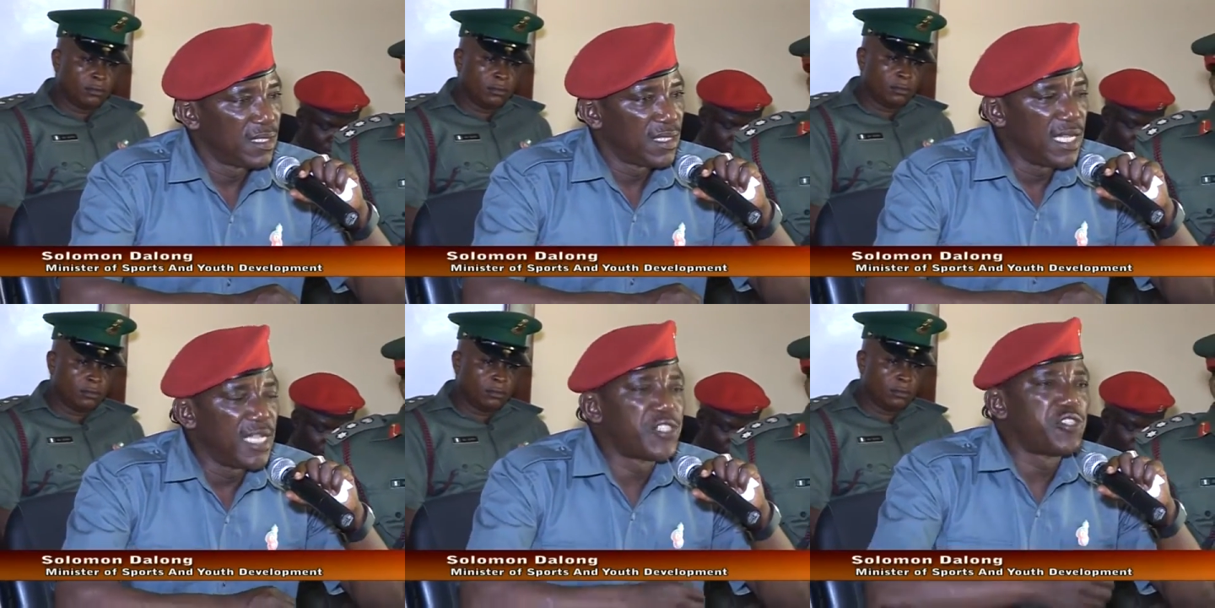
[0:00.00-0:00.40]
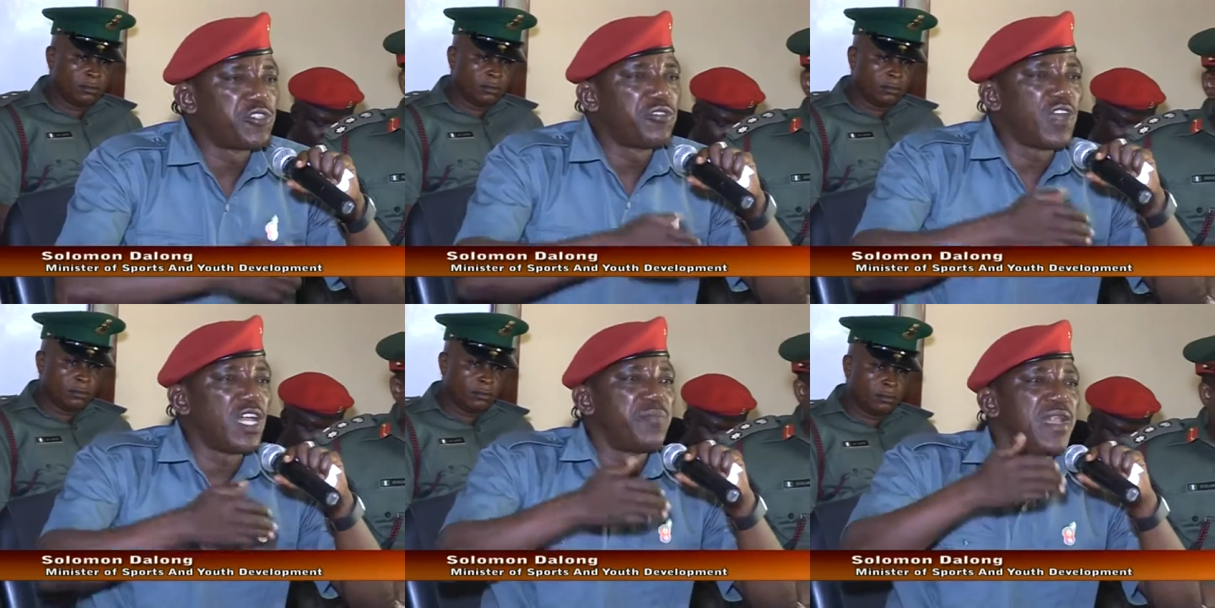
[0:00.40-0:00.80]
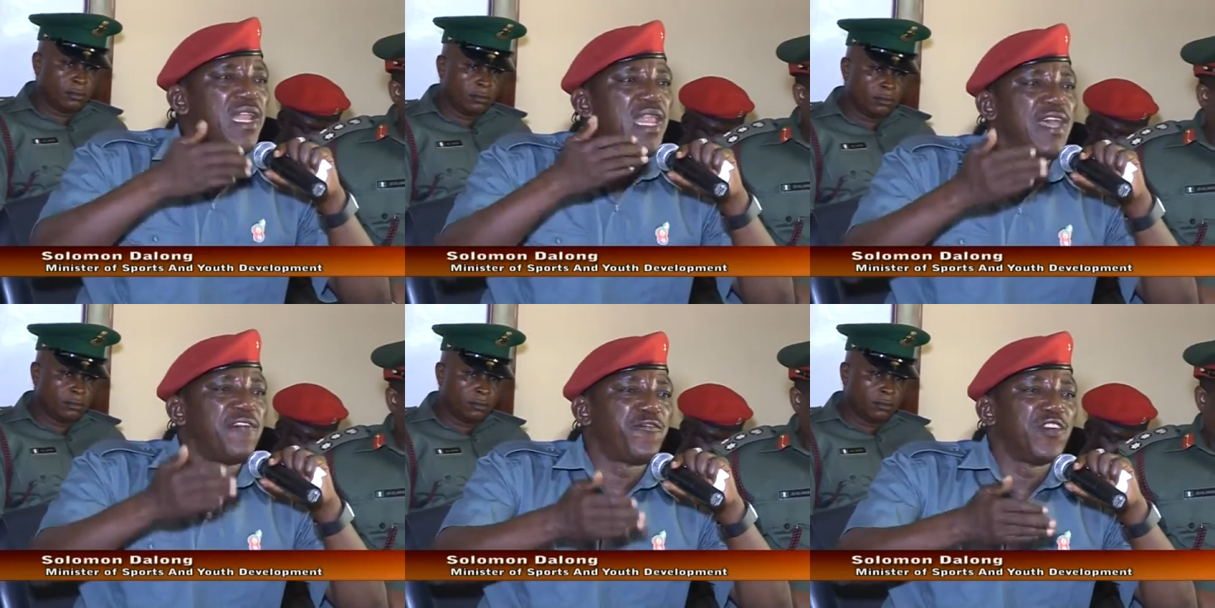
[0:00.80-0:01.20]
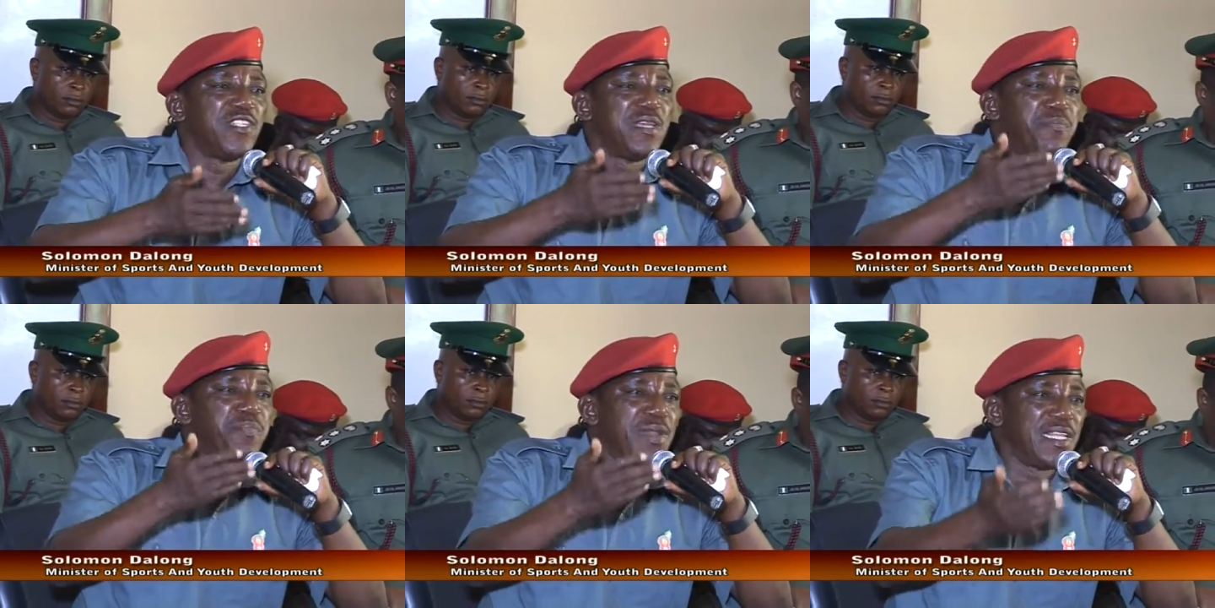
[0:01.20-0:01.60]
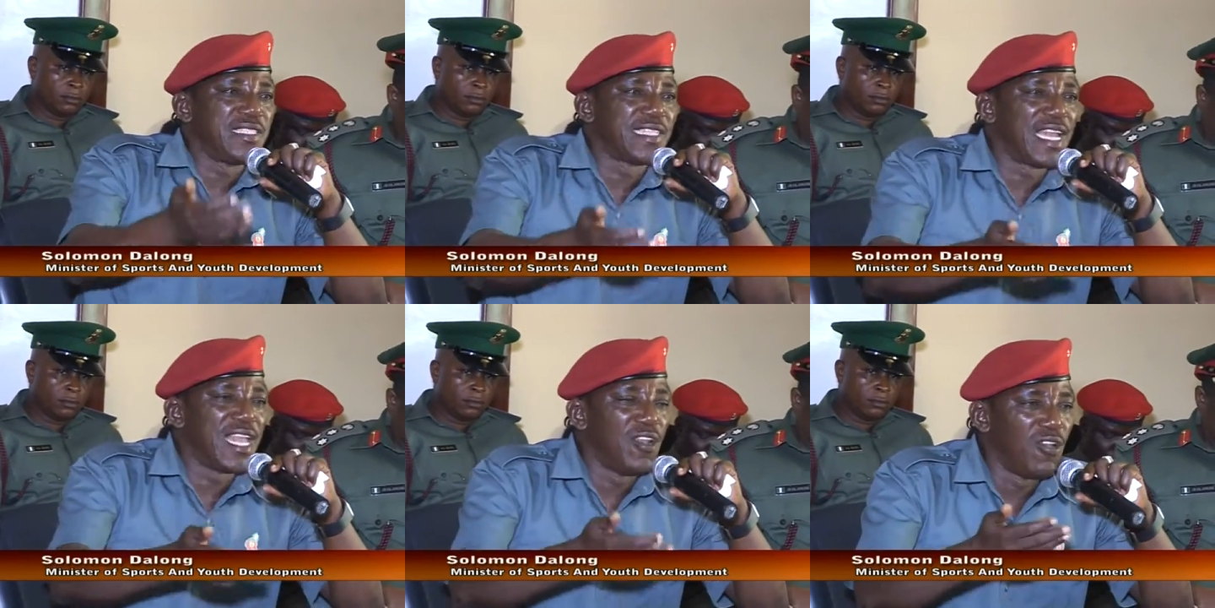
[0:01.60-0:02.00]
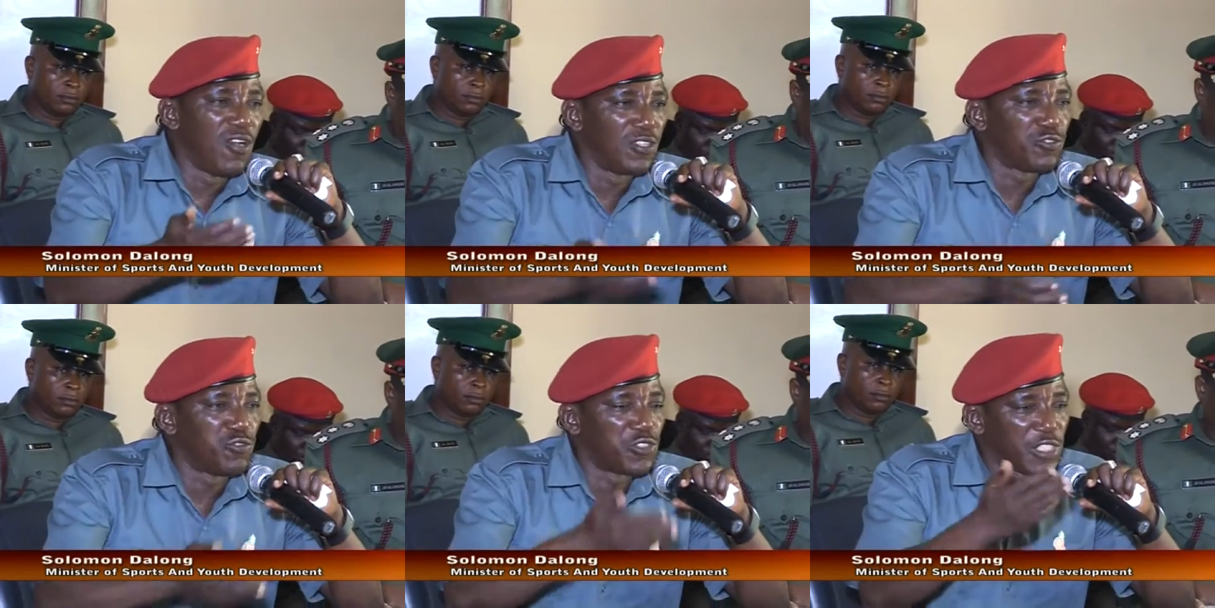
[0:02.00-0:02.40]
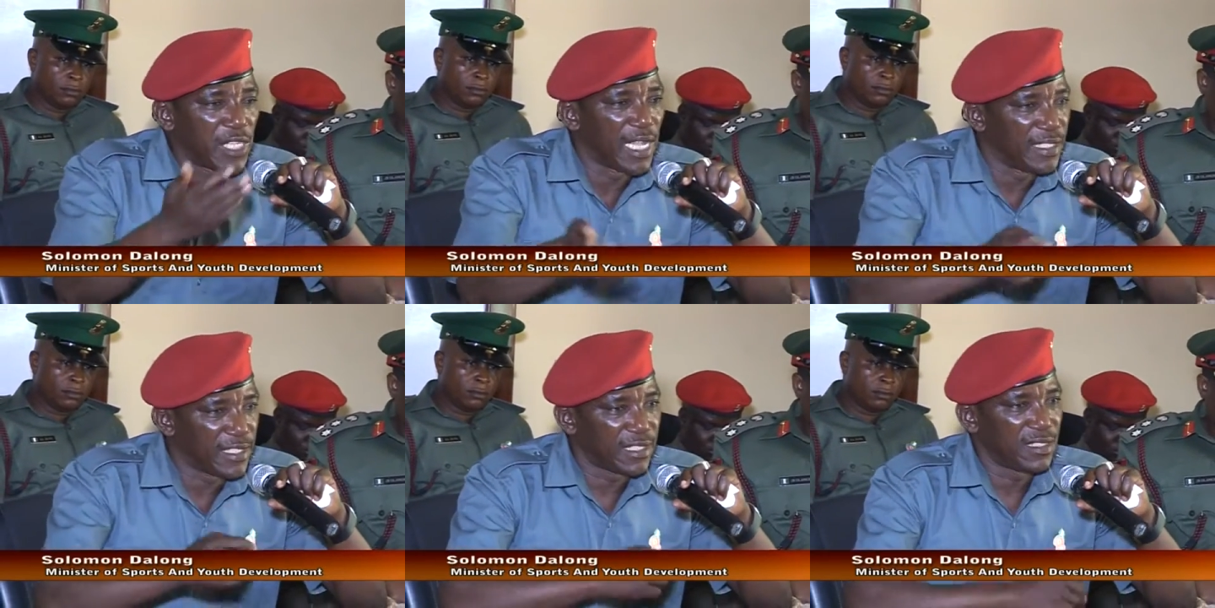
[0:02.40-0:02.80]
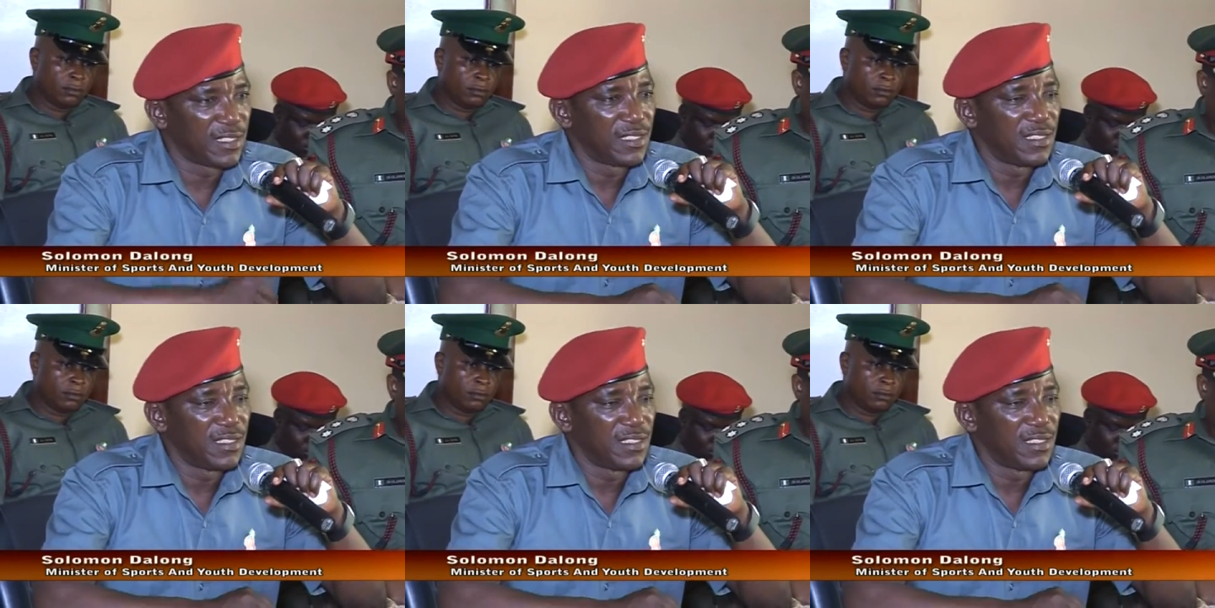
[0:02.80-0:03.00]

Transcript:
Speaker 1: It should not be left for the president alone to change.